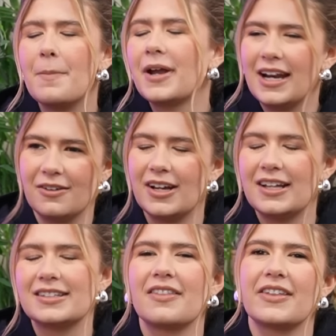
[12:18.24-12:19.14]
But
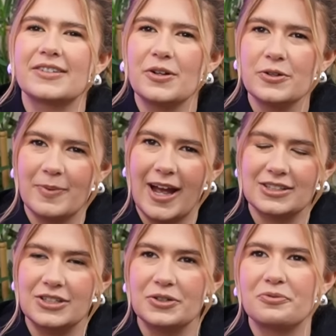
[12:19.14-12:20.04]
anyways, this goes
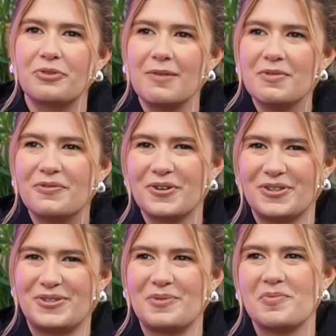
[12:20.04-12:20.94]
back to right before the
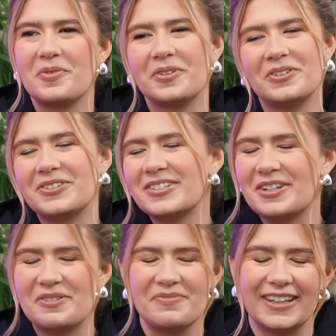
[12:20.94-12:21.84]
Super Bowl. You're just
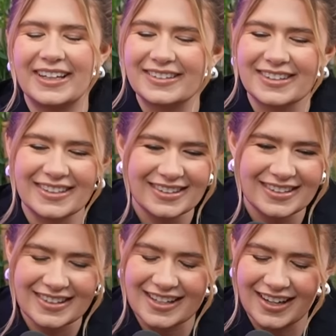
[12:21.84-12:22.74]
gonna be like,
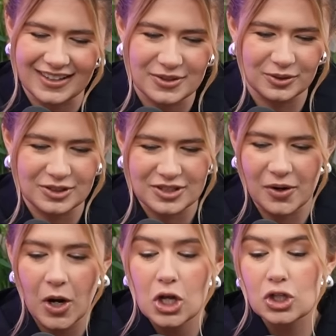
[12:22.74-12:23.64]
I told you
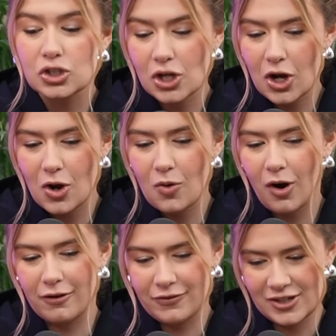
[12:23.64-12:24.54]
so. So
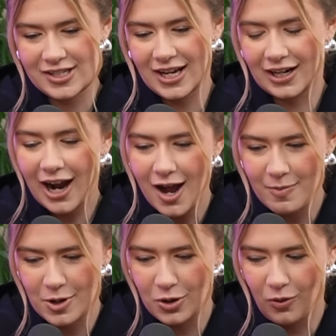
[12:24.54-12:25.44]
our first day in
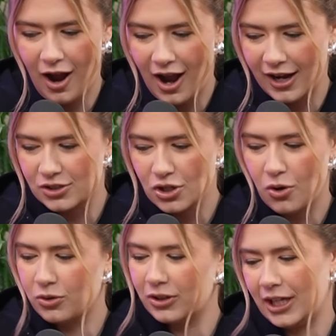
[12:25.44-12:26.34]
Cabo, I
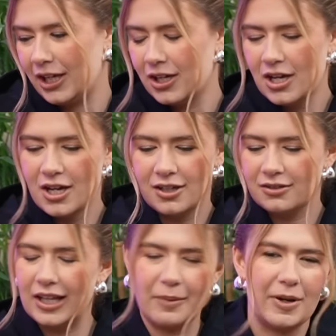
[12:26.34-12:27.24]
totally
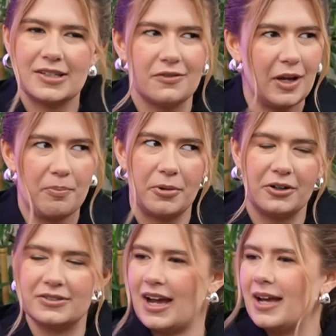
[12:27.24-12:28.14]
let myself get
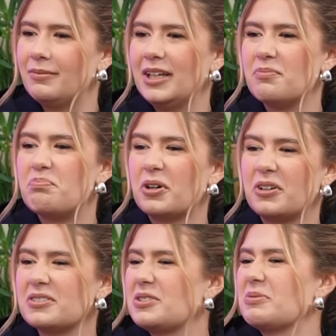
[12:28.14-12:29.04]
burnt. I mean,
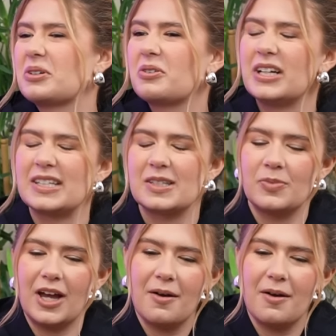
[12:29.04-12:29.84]
burnt to a crisp.